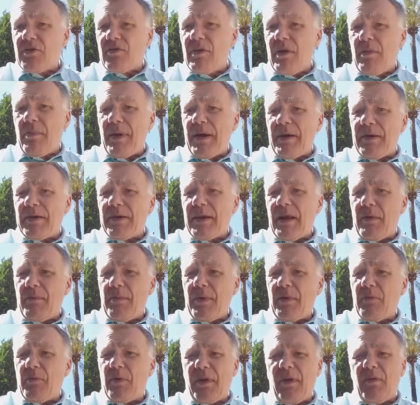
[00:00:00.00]
about,
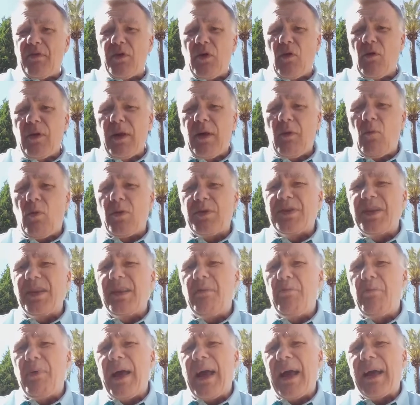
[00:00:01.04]
I've called it "What's in the
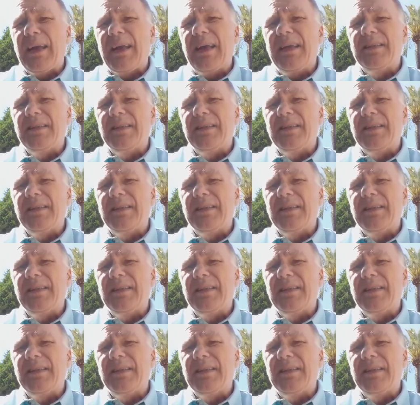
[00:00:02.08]
Back."